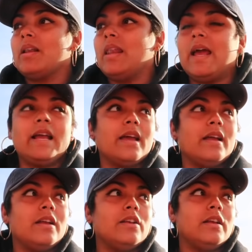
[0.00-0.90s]
like
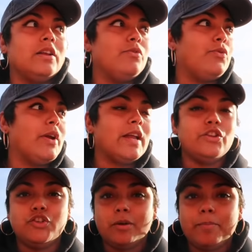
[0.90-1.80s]

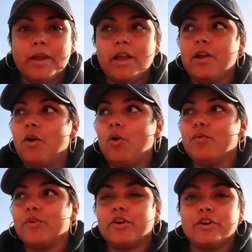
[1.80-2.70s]
freaking jumping
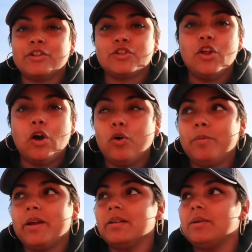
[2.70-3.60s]
over snow
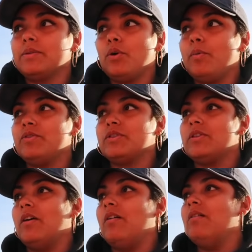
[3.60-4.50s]
because there was a whole bunch of
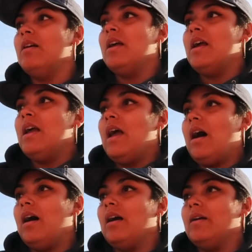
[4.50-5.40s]
snow.
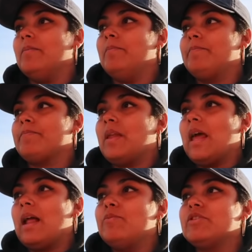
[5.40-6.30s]

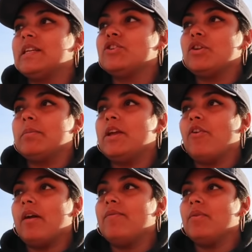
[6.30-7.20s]
And I'm just extremely
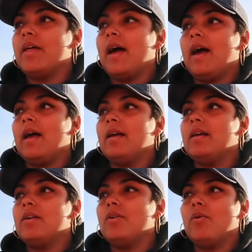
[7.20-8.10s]
grateful that,
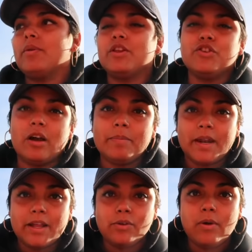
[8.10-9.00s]
you know, with the job
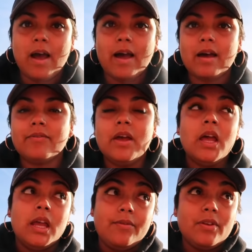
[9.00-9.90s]
that I do have,
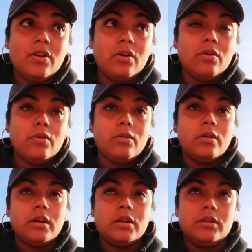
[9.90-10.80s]
even though
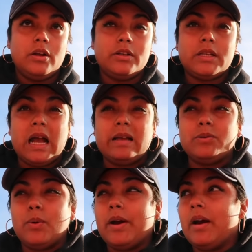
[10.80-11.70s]
there's
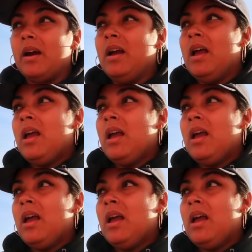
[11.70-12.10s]
times where